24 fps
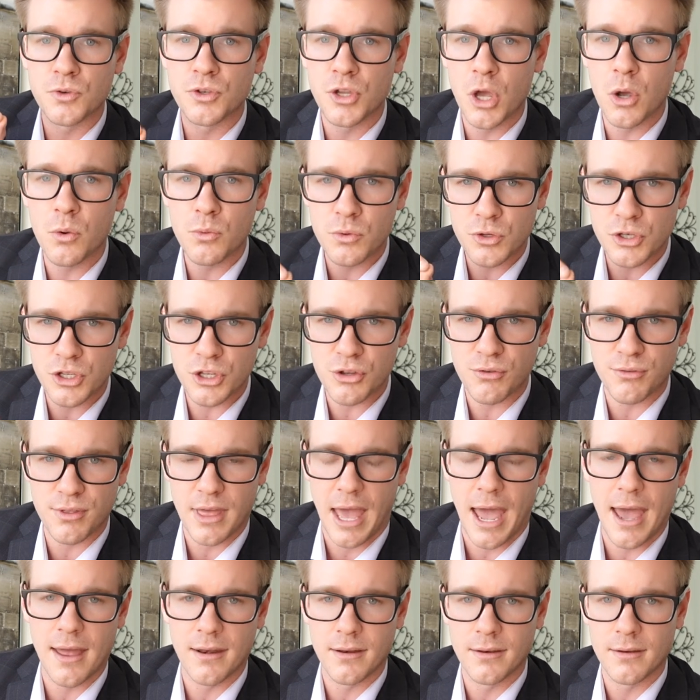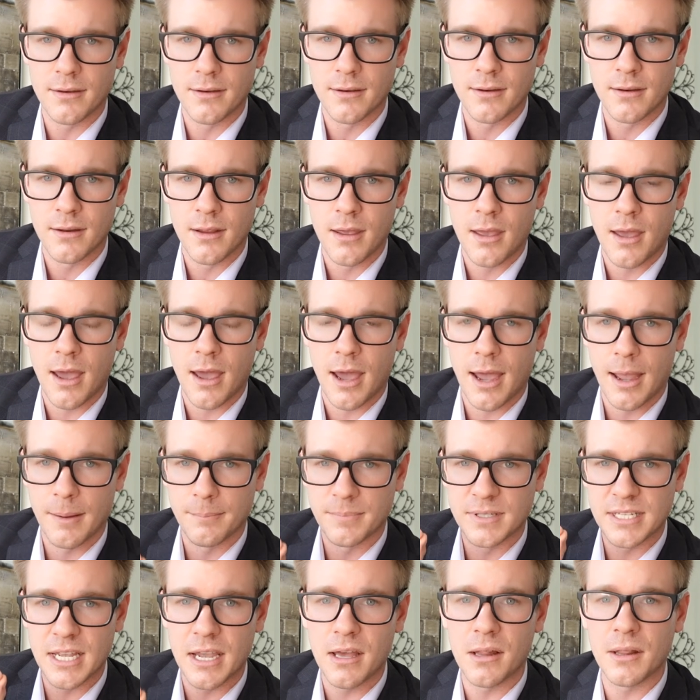Don't do that.
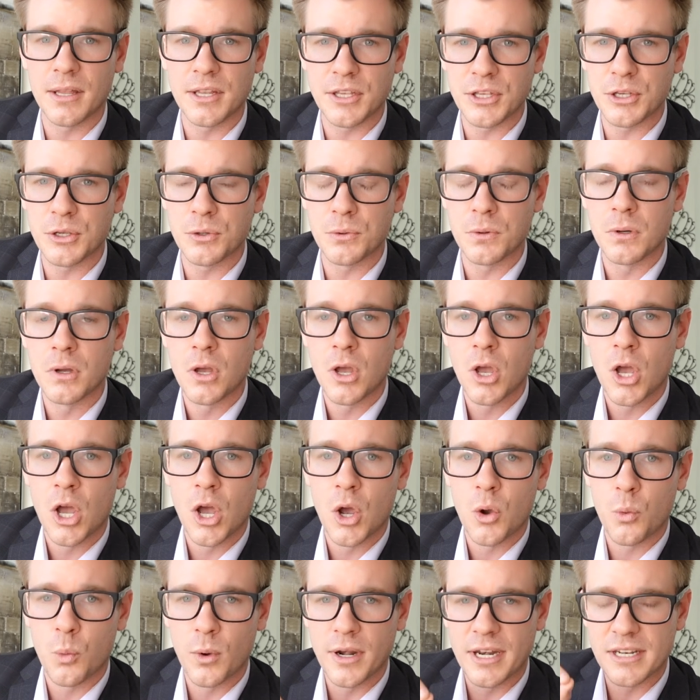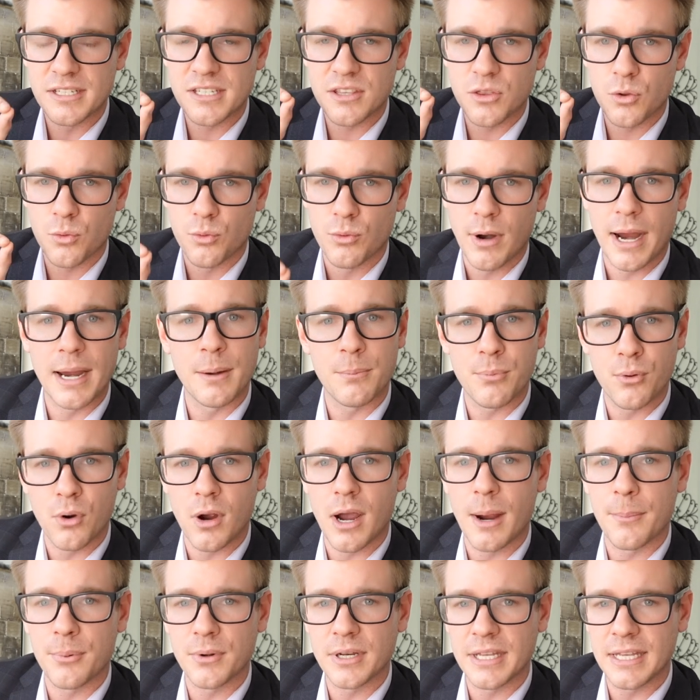I'm telling you, when it's the right
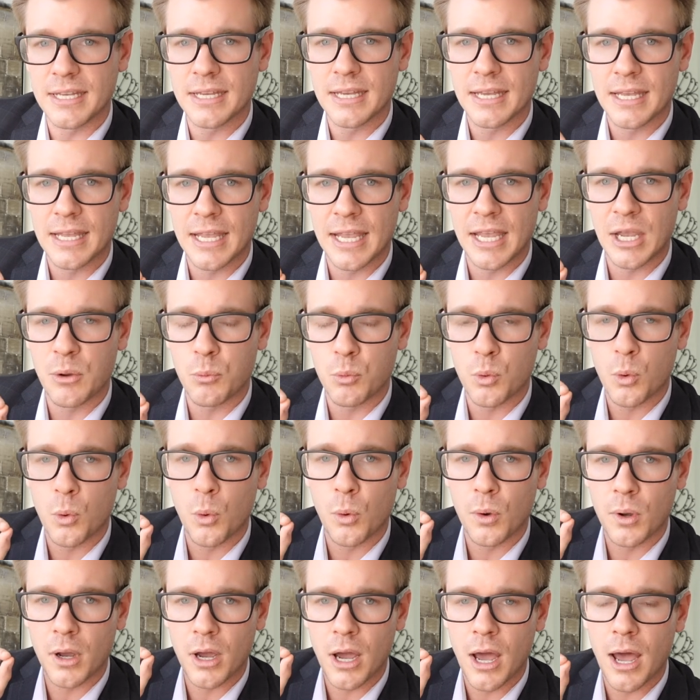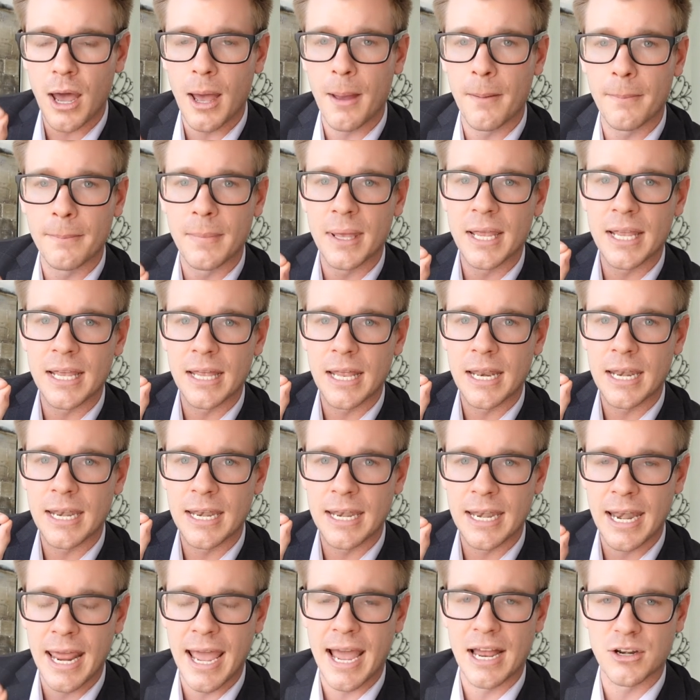property, it will come
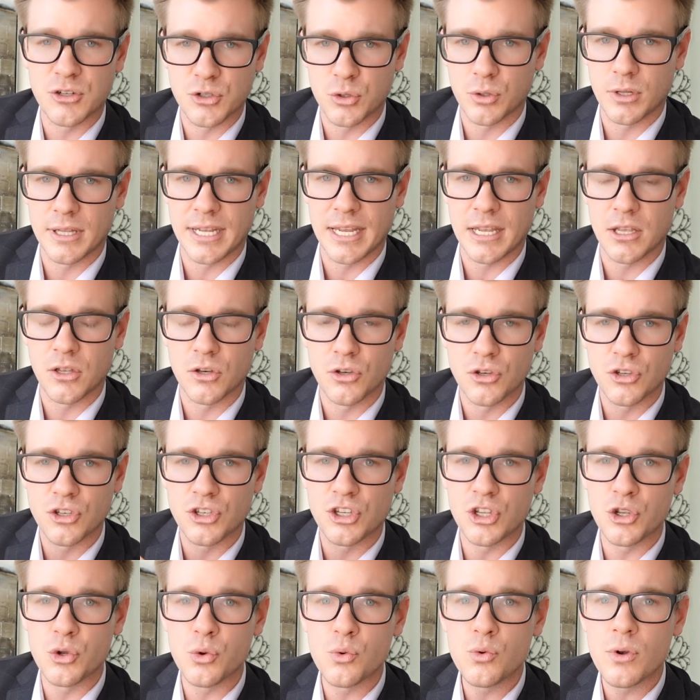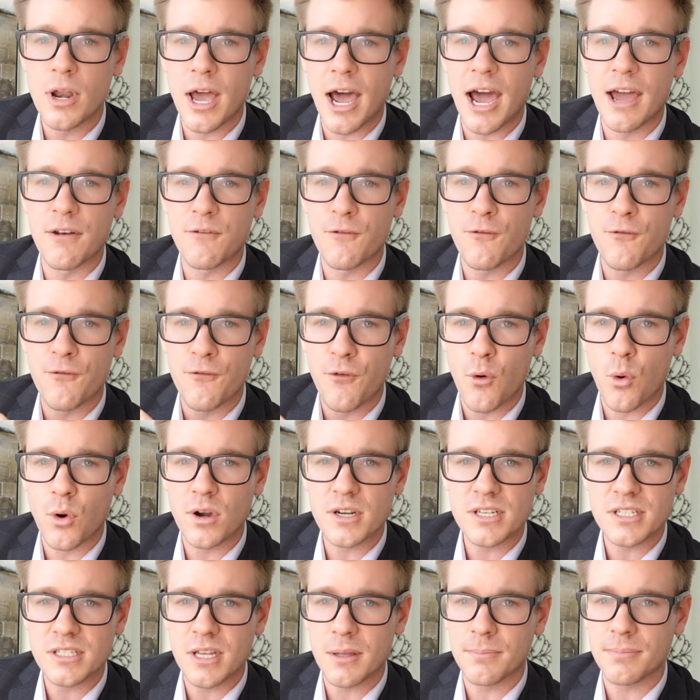naturally. Do not
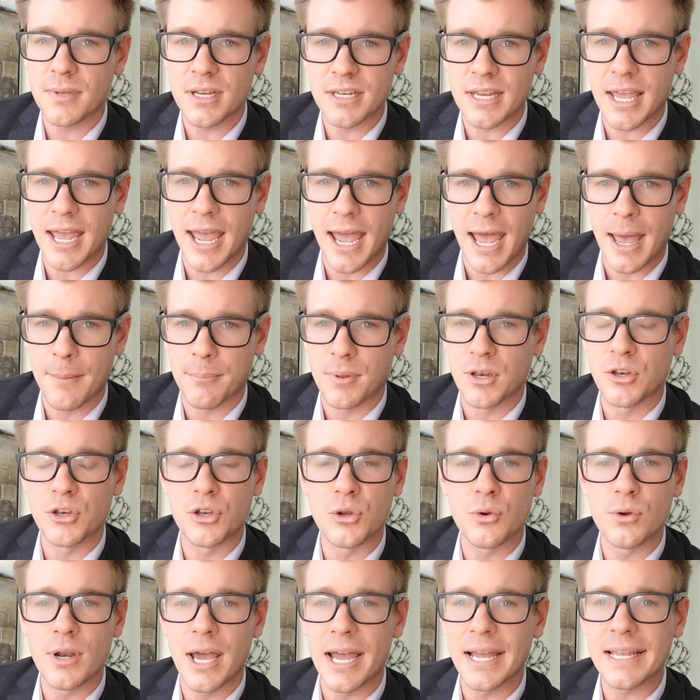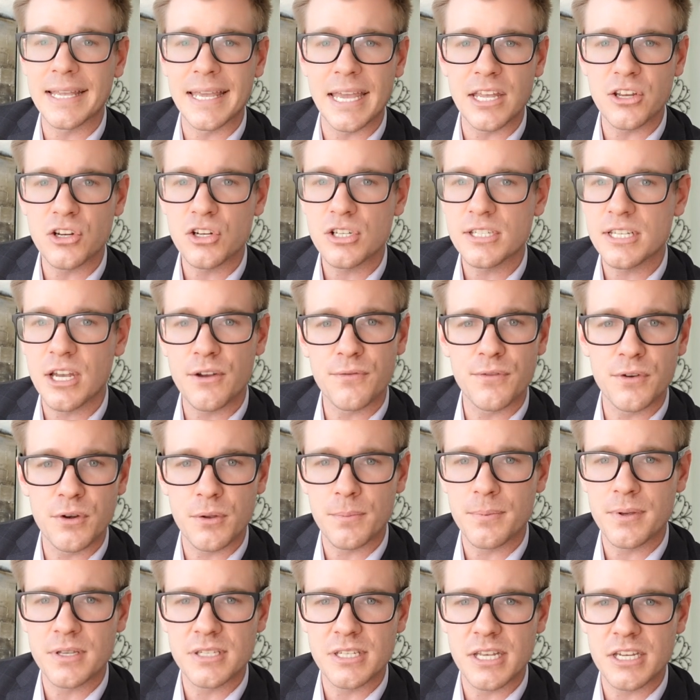force something to happen. Do not get yourself in
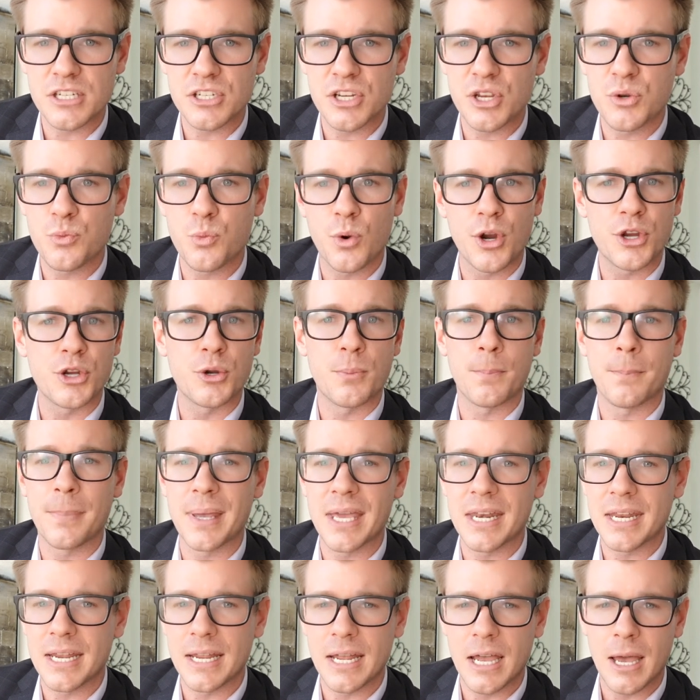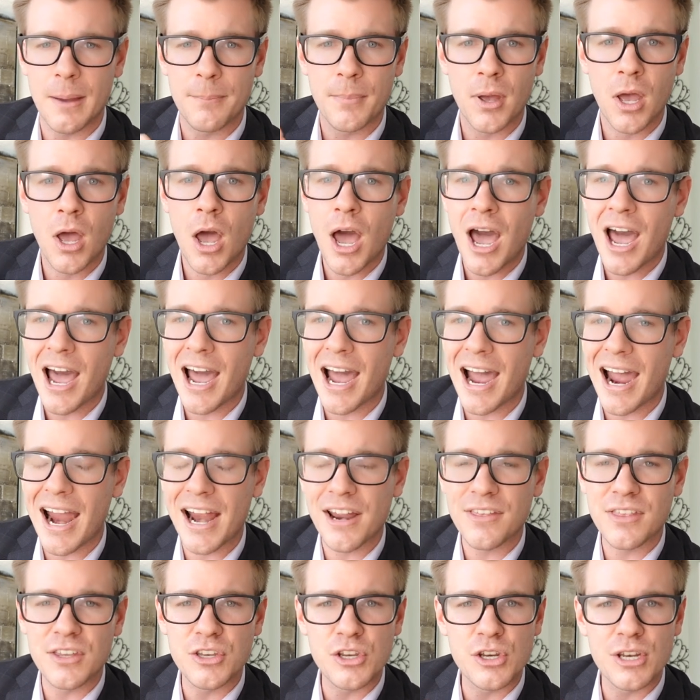a position where you're bidding up
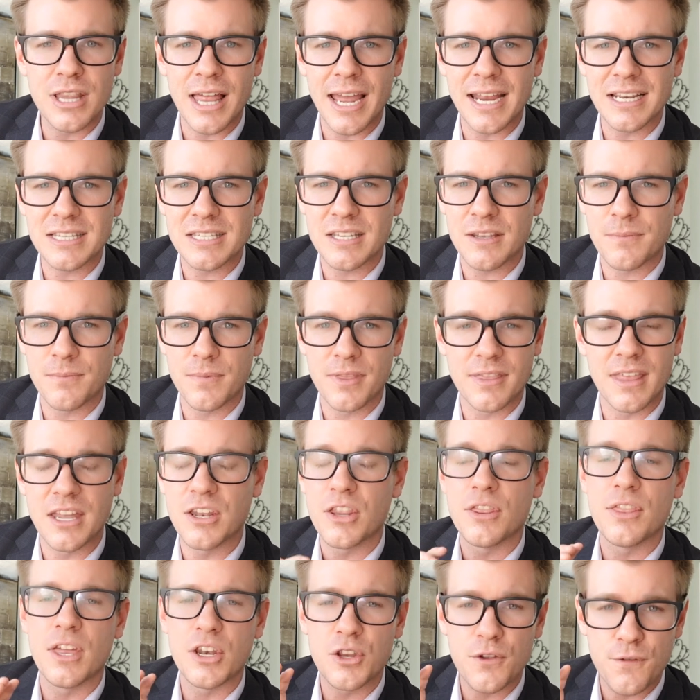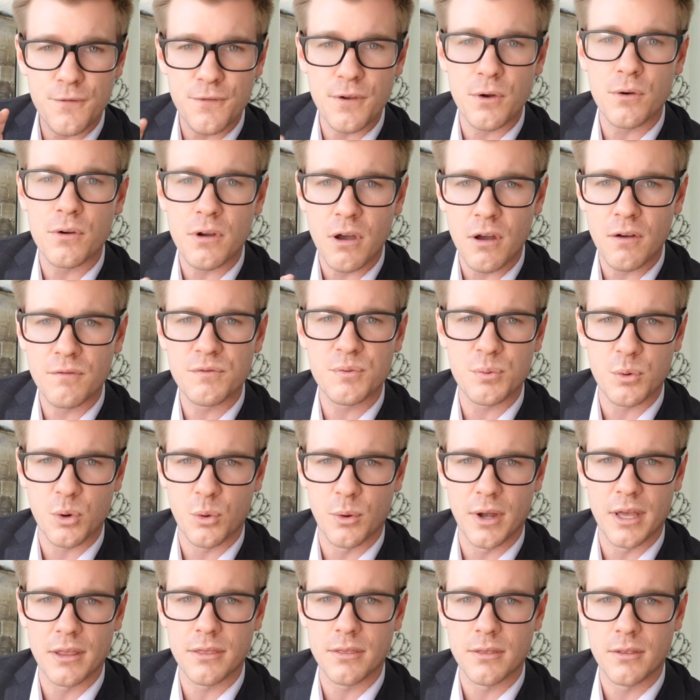higher than you'd like to than, than you feel comfortable
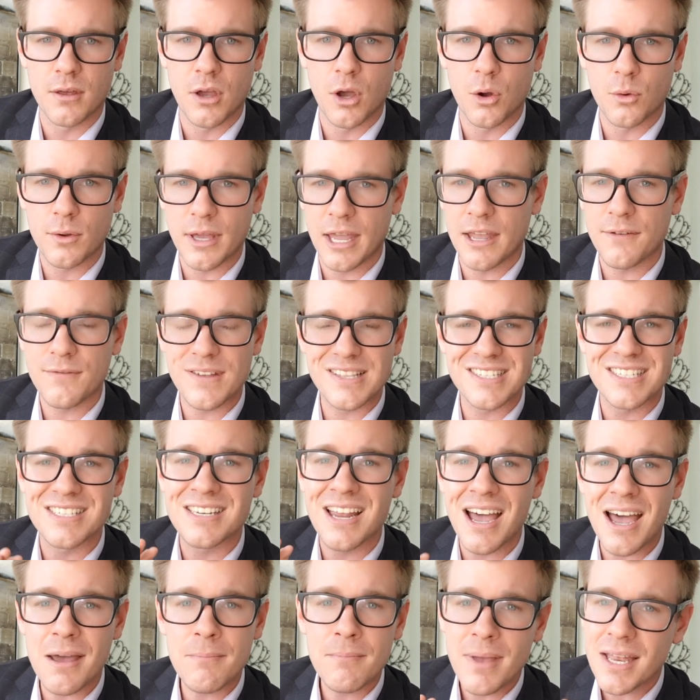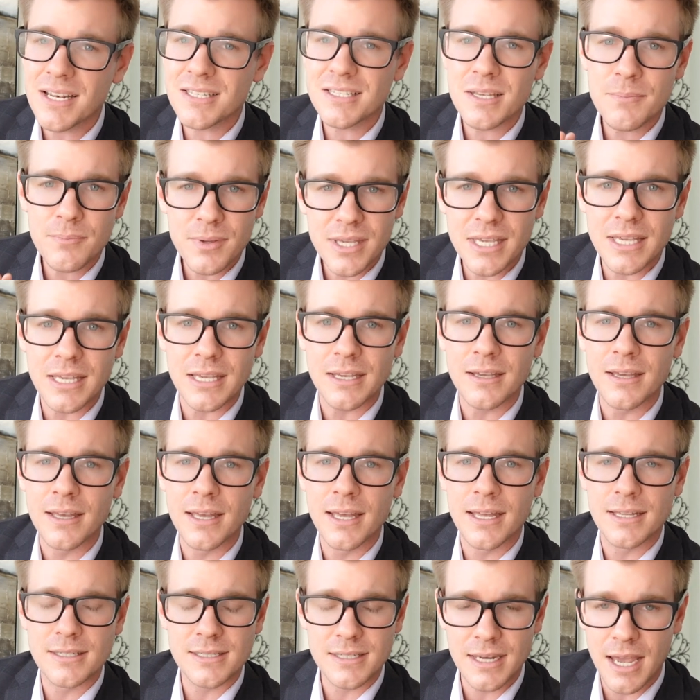with. Okay? If it's not meant to be,
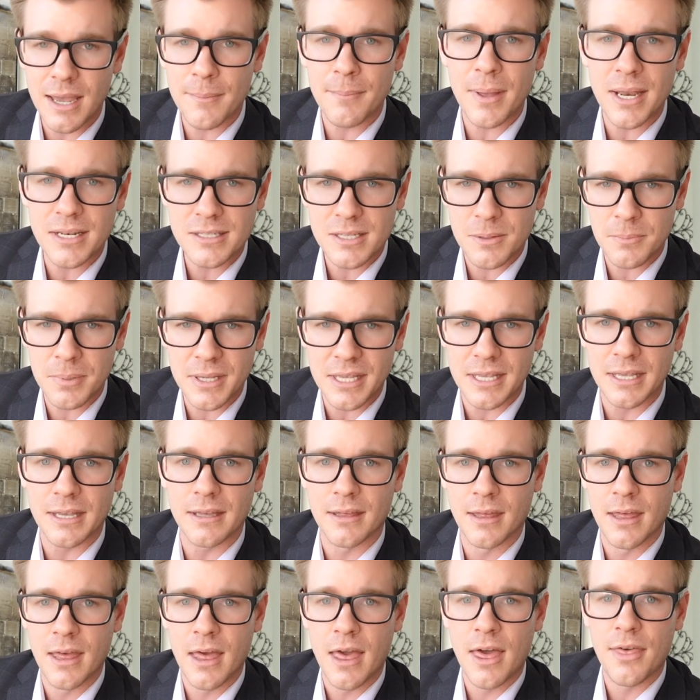it's not meant to be.